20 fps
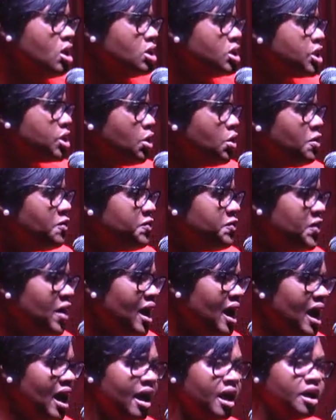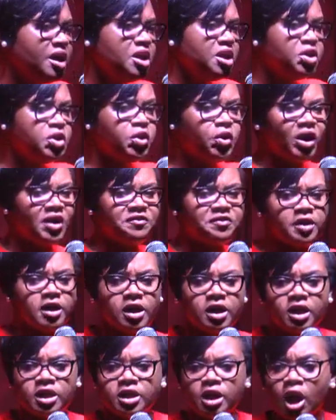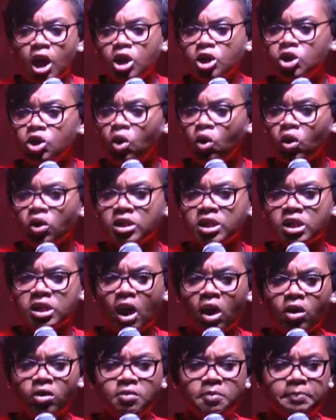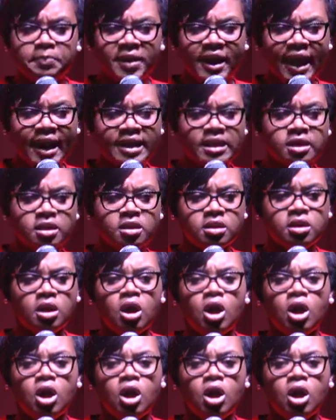So far, you have heard no song plan,